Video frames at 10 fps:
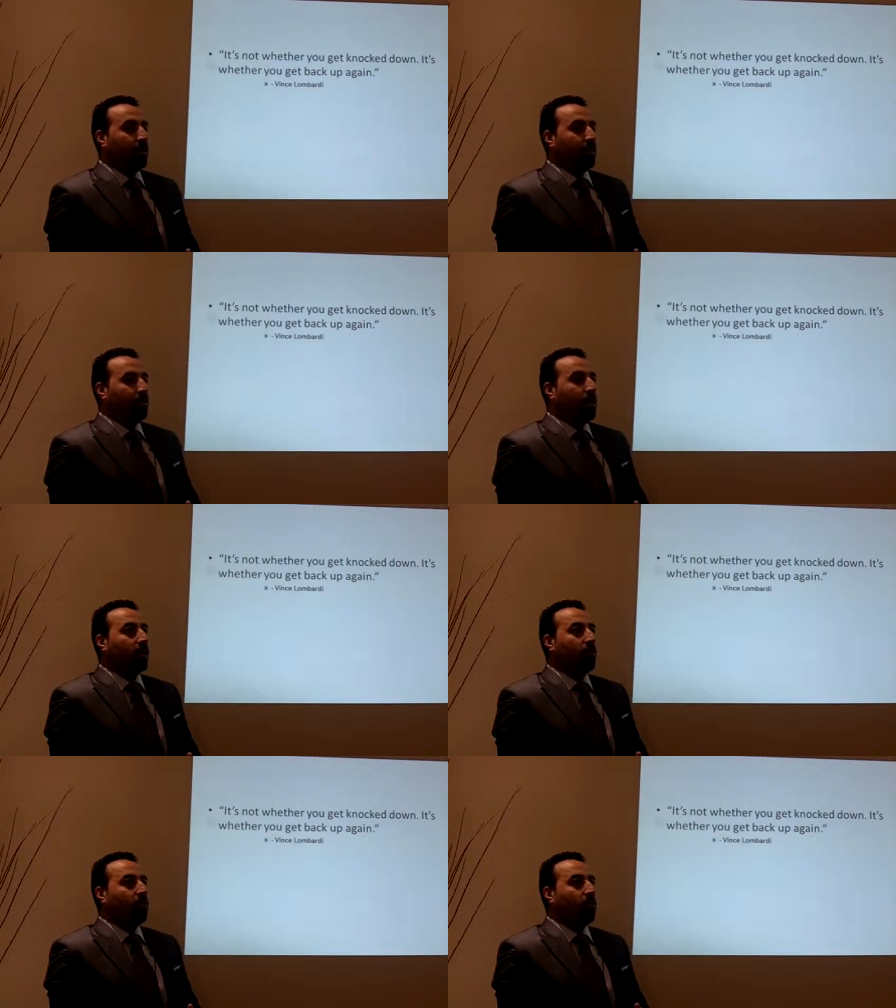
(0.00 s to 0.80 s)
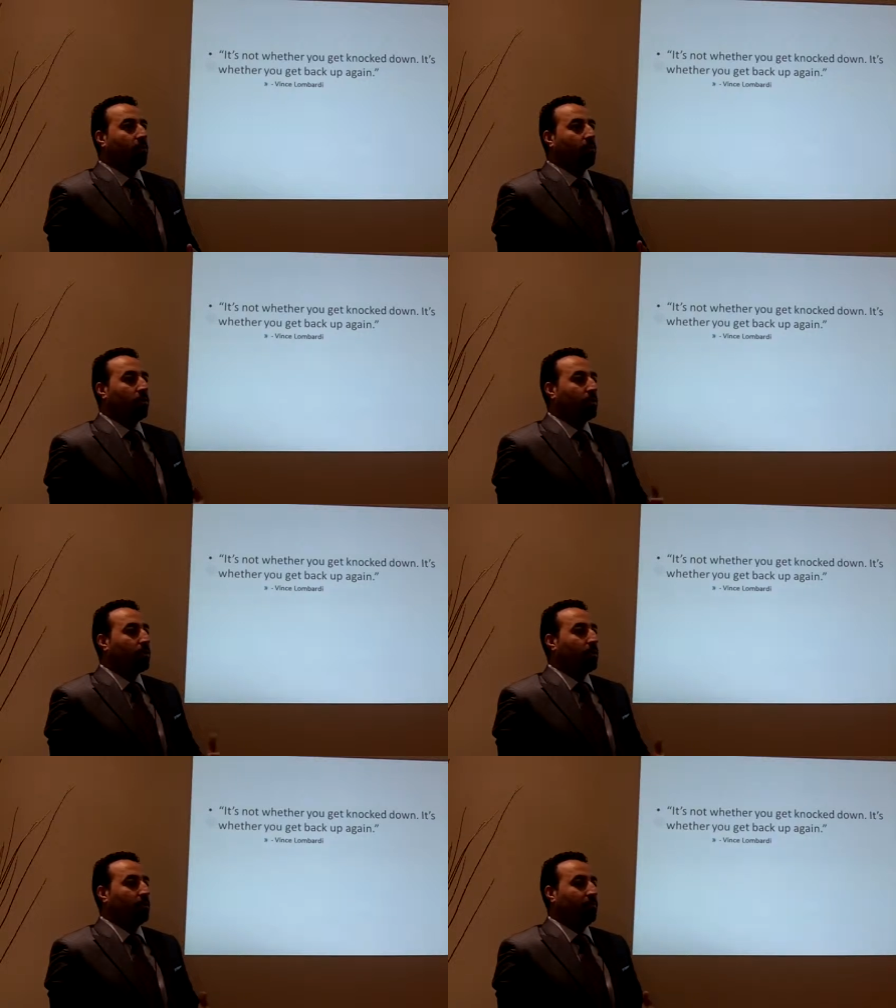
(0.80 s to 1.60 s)
not for
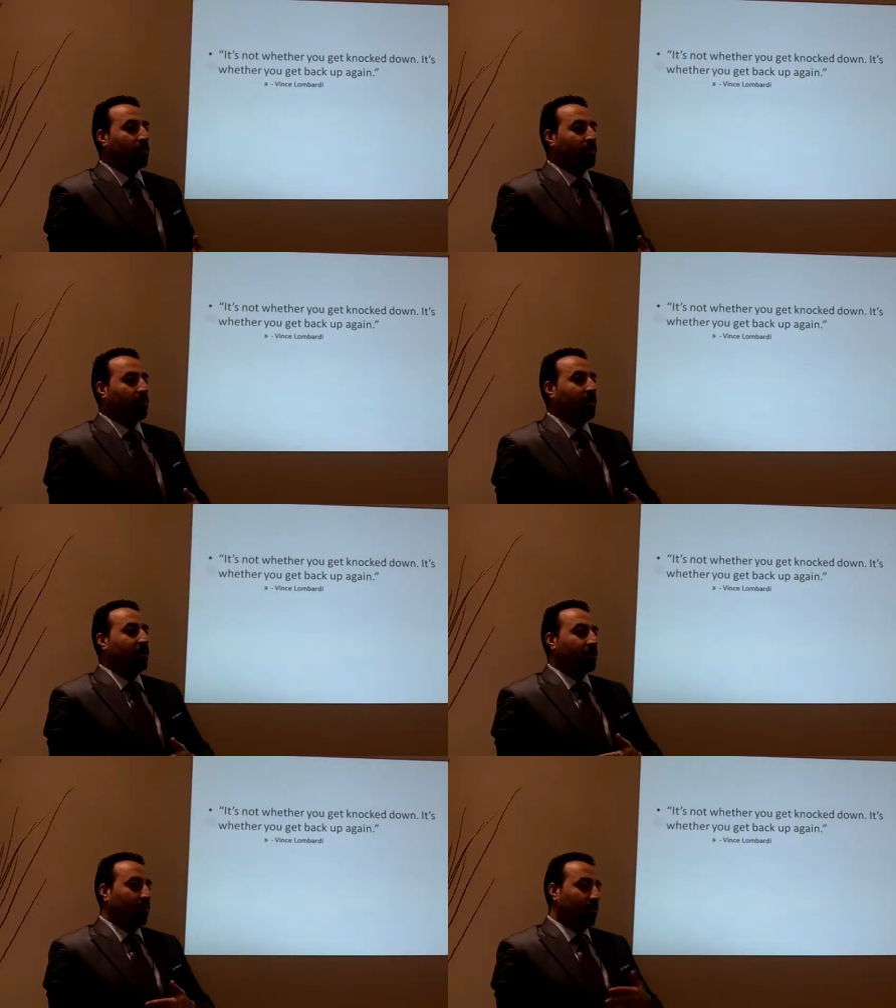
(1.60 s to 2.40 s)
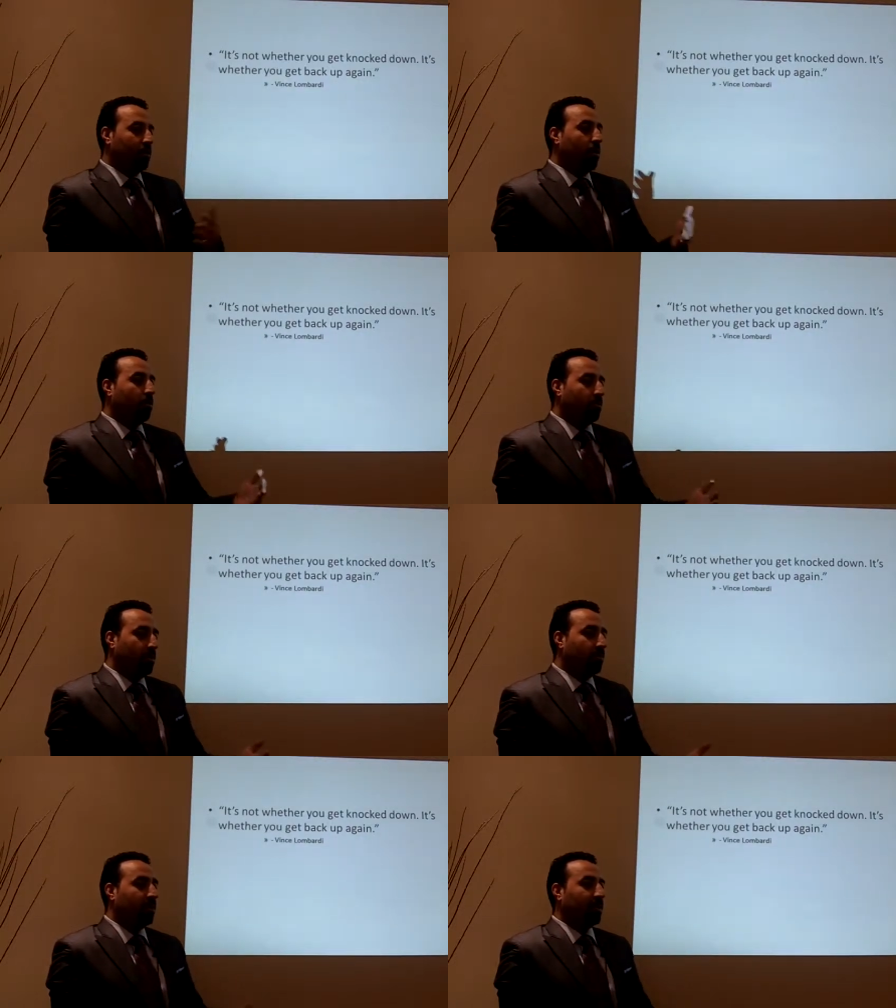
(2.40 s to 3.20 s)
you, but what I'm saying is when you call
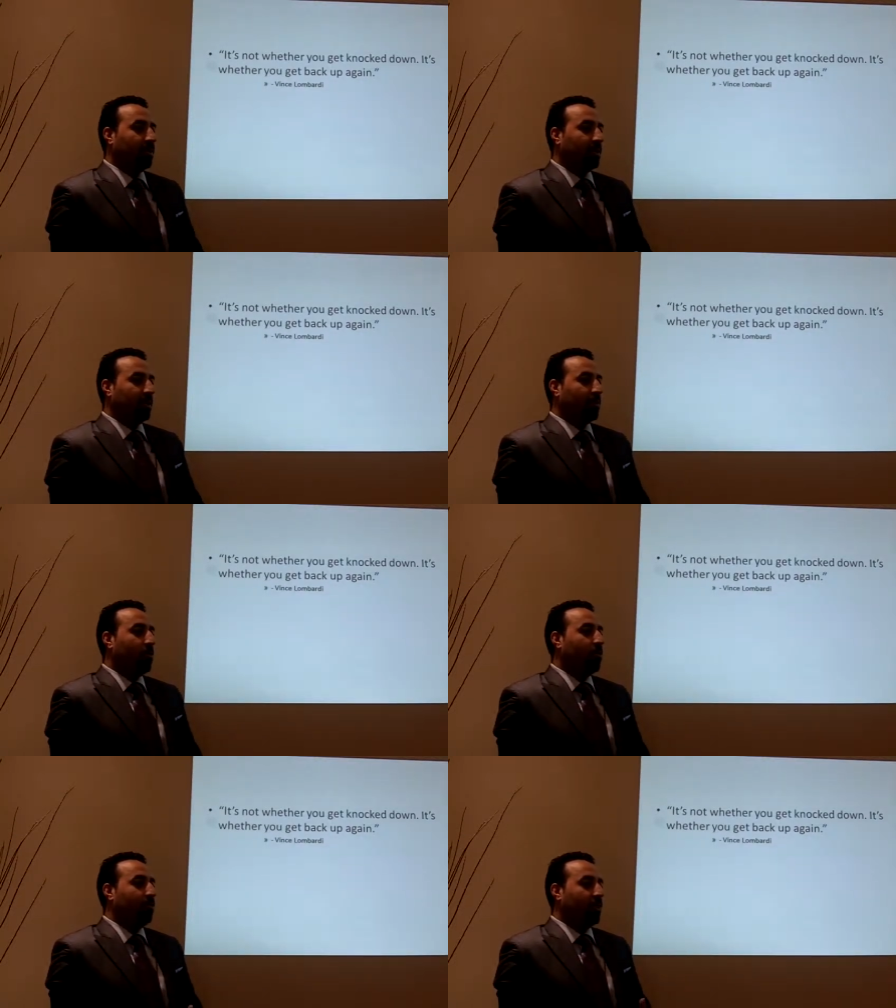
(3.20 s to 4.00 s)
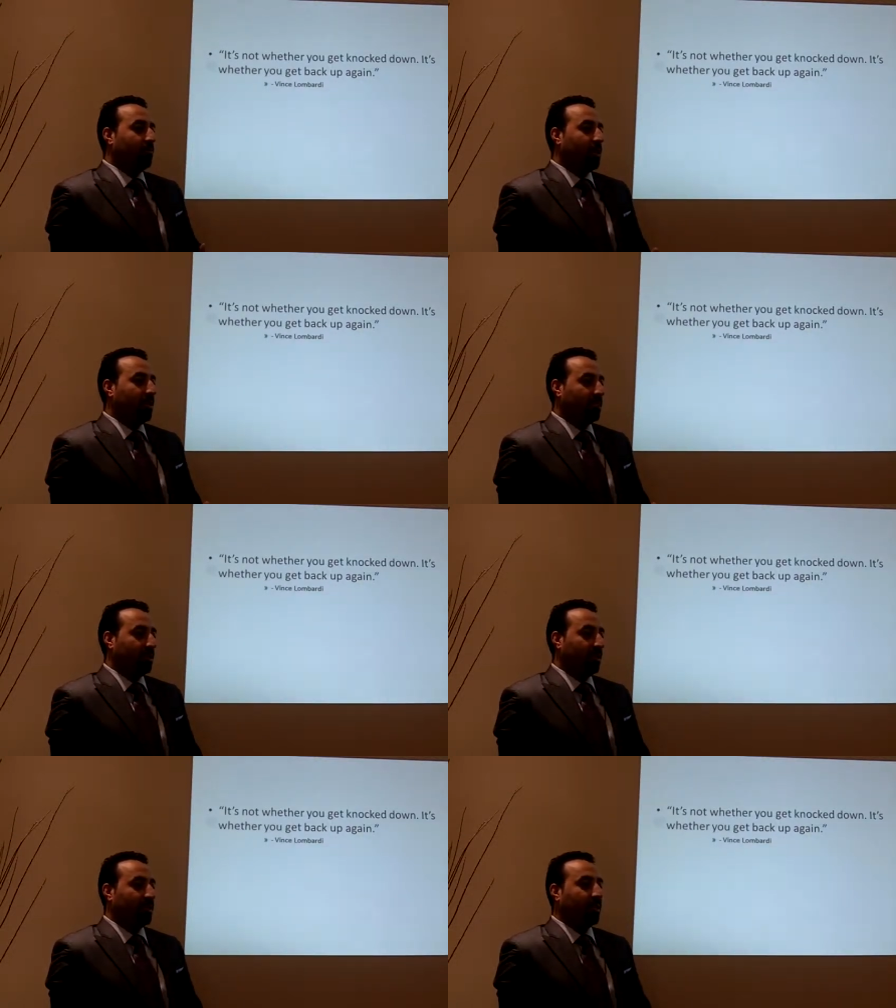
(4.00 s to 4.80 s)
people that are at home and
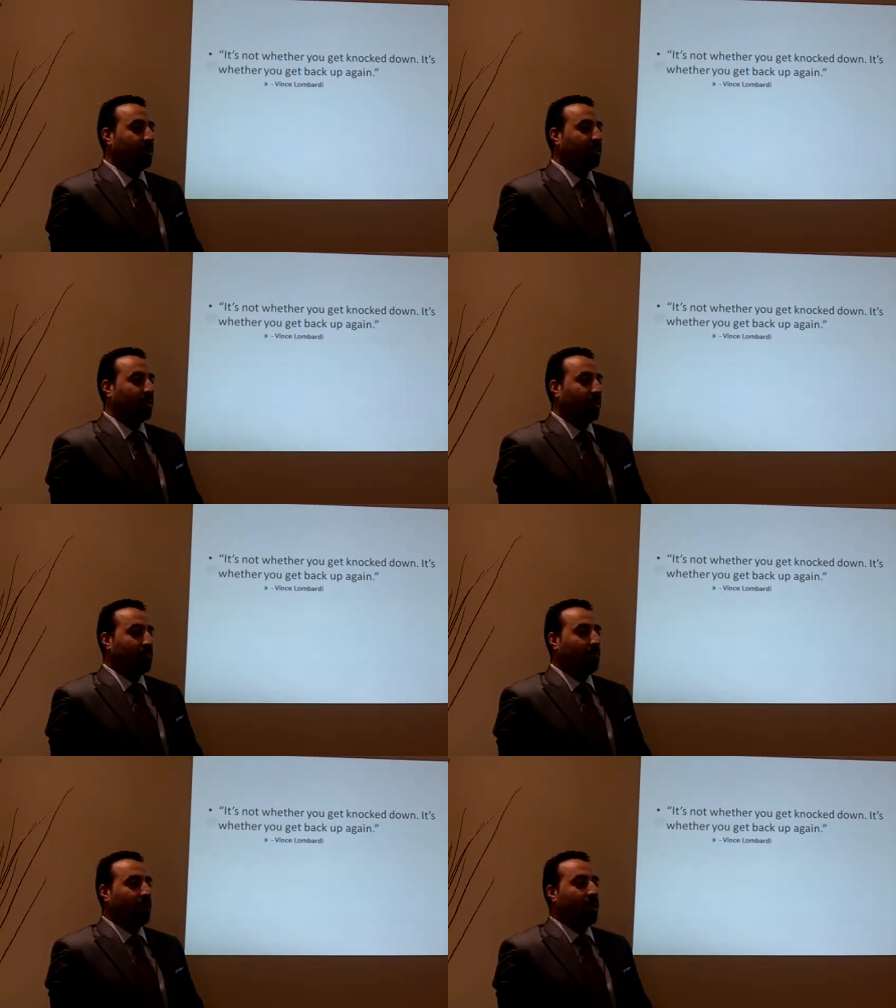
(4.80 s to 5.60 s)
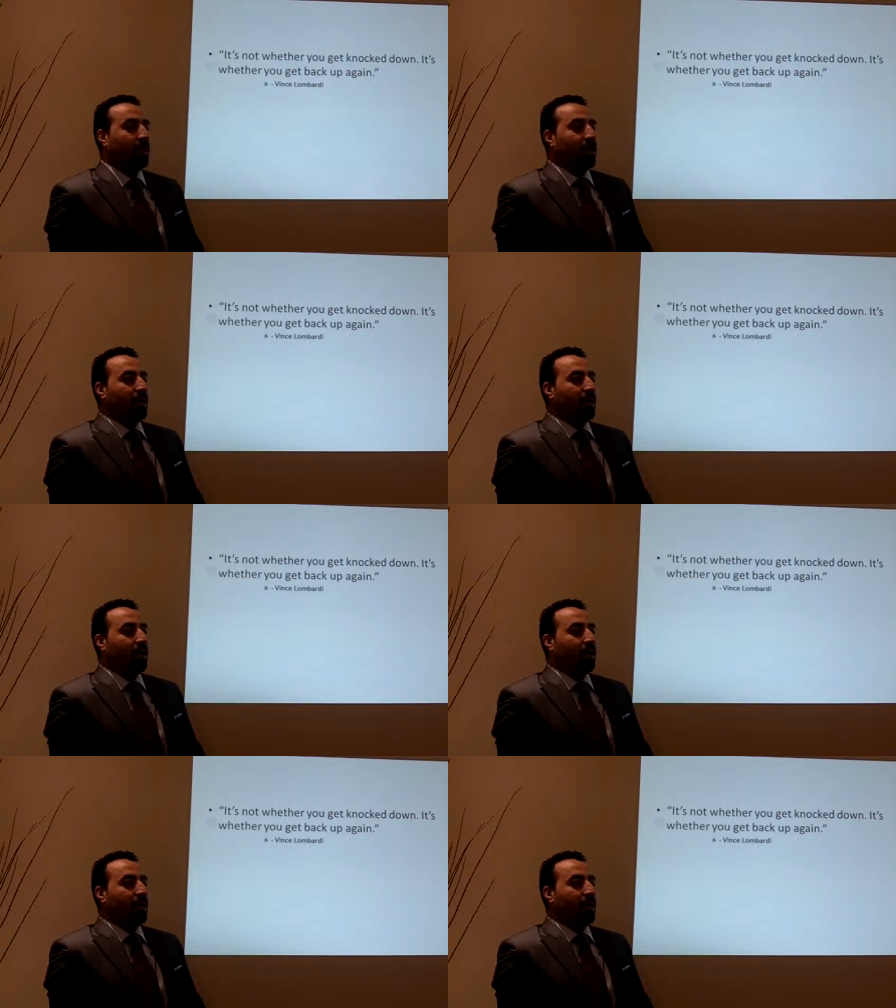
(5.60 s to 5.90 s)
available. That's what I mean.